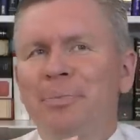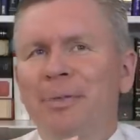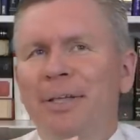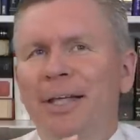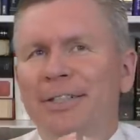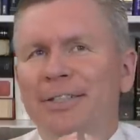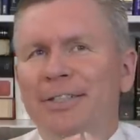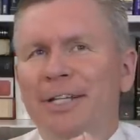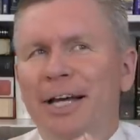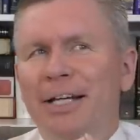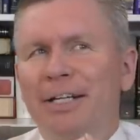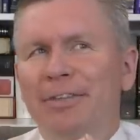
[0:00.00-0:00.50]

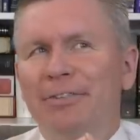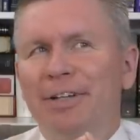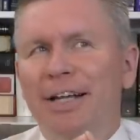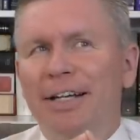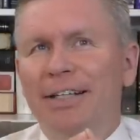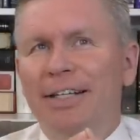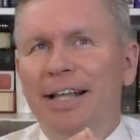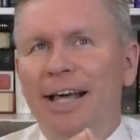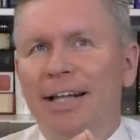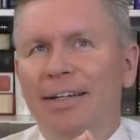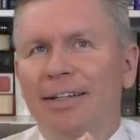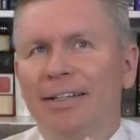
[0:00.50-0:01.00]
It's kind of
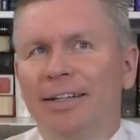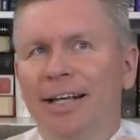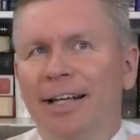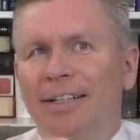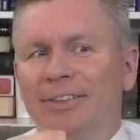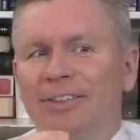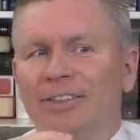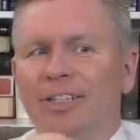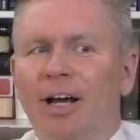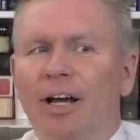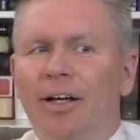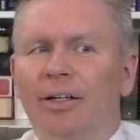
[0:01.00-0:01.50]
like that,
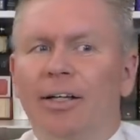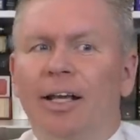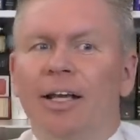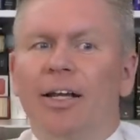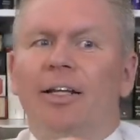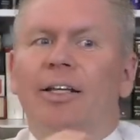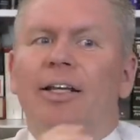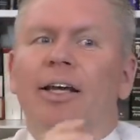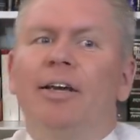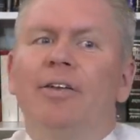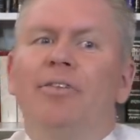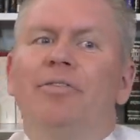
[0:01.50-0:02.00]
it's not
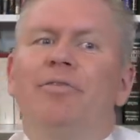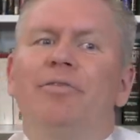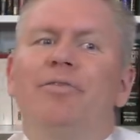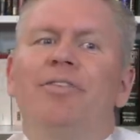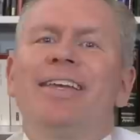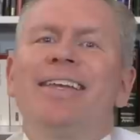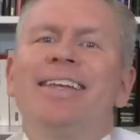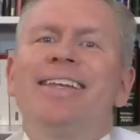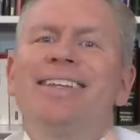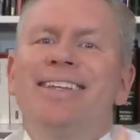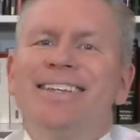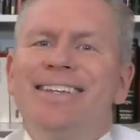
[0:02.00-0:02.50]

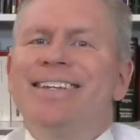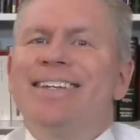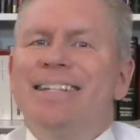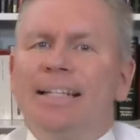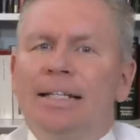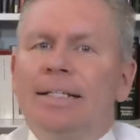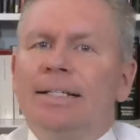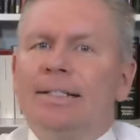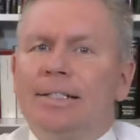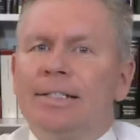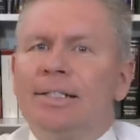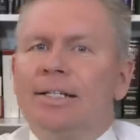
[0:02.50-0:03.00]

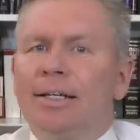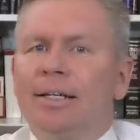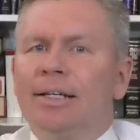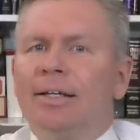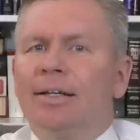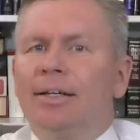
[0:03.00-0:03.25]
convenient